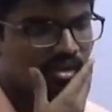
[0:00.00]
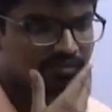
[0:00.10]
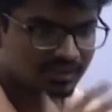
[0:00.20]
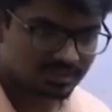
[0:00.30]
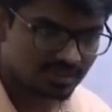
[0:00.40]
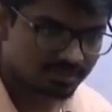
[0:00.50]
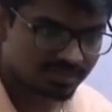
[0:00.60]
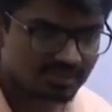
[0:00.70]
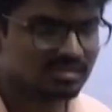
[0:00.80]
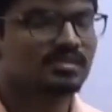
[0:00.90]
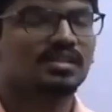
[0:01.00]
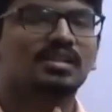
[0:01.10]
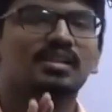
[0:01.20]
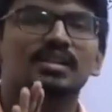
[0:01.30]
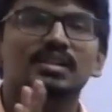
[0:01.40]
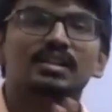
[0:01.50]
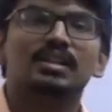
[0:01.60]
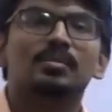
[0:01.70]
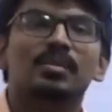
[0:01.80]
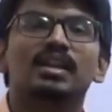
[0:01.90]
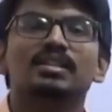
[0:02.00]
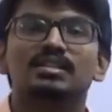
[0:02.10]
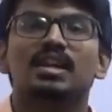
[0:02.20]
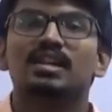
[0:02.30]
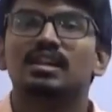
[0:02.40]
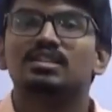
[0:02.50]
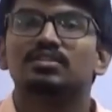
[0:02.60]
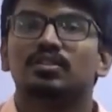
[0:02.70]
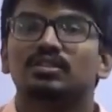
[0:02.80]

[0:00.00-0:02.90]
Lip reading: First step is determine strain energy for